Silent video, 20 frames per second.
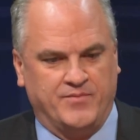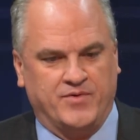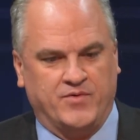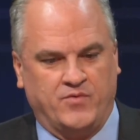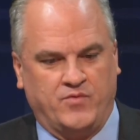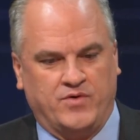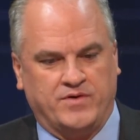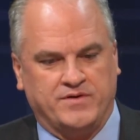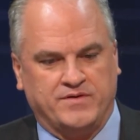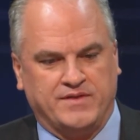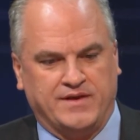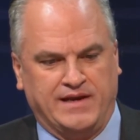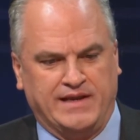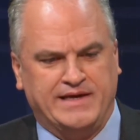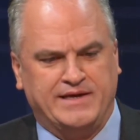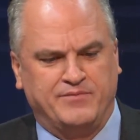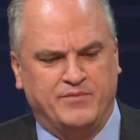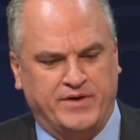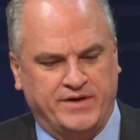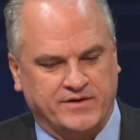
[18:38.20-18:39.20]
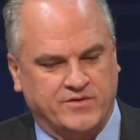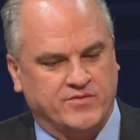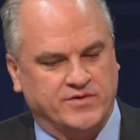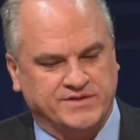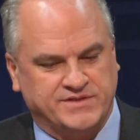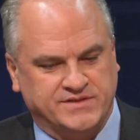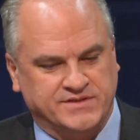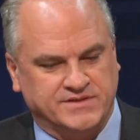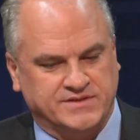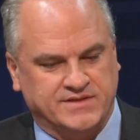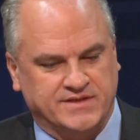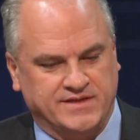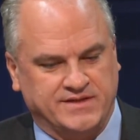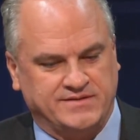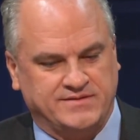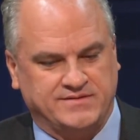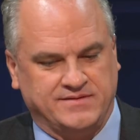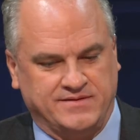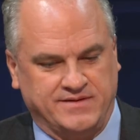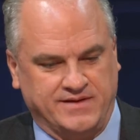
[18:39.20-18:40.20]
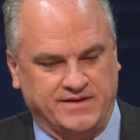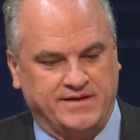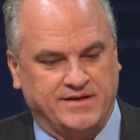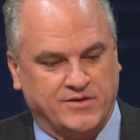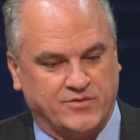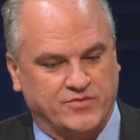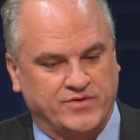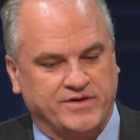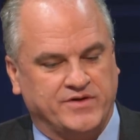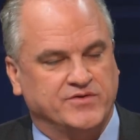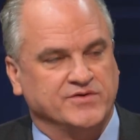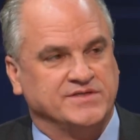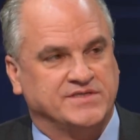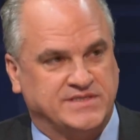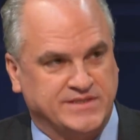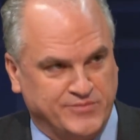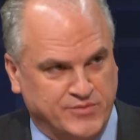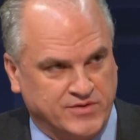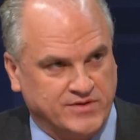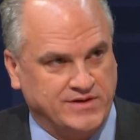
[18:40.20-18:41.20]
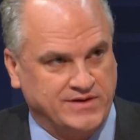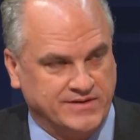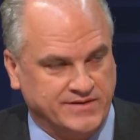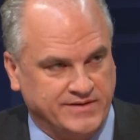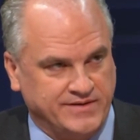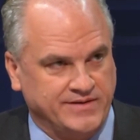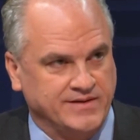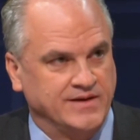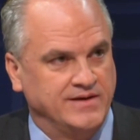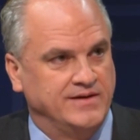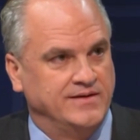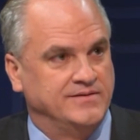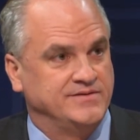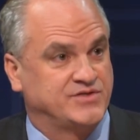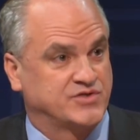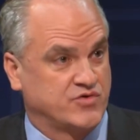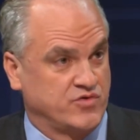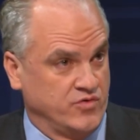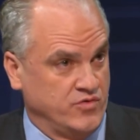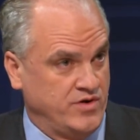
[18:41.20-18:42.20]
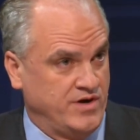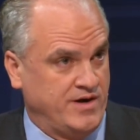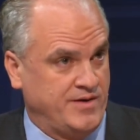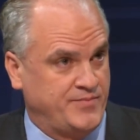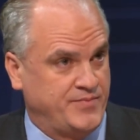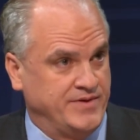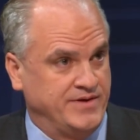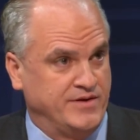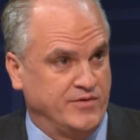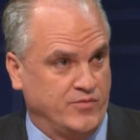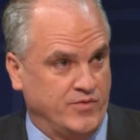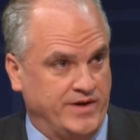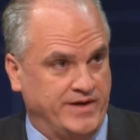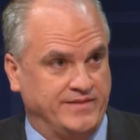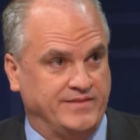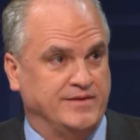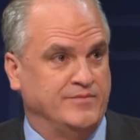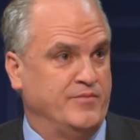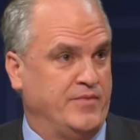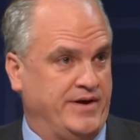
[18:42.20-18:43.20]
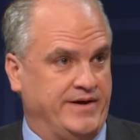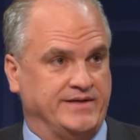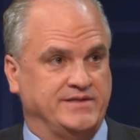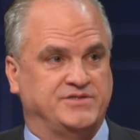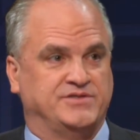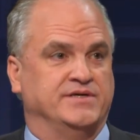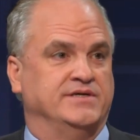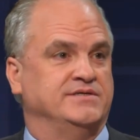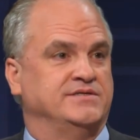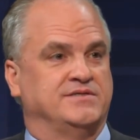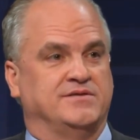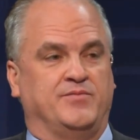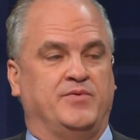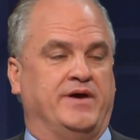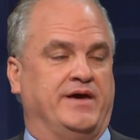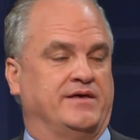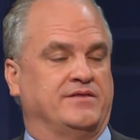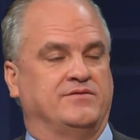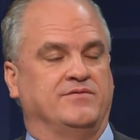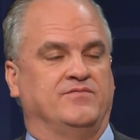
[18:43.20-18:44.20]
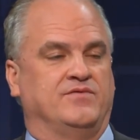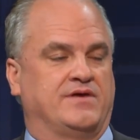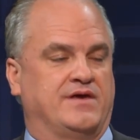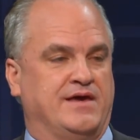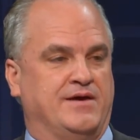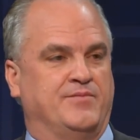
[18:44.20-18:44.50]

but what are the landmine questions that Hillary could similarly screw up in a way that might change the path of the